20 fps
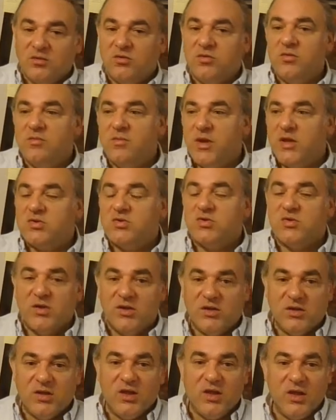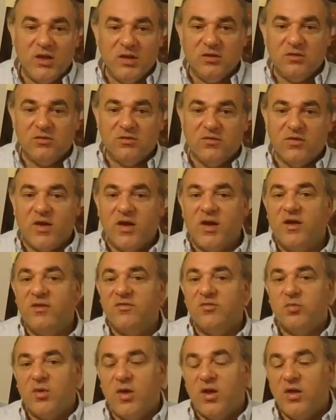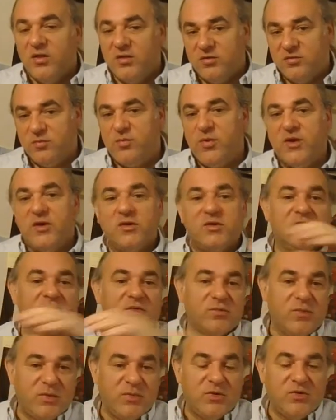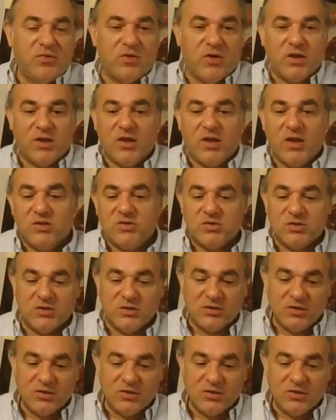to make sure that it survives while its predators maybe trying to catch it.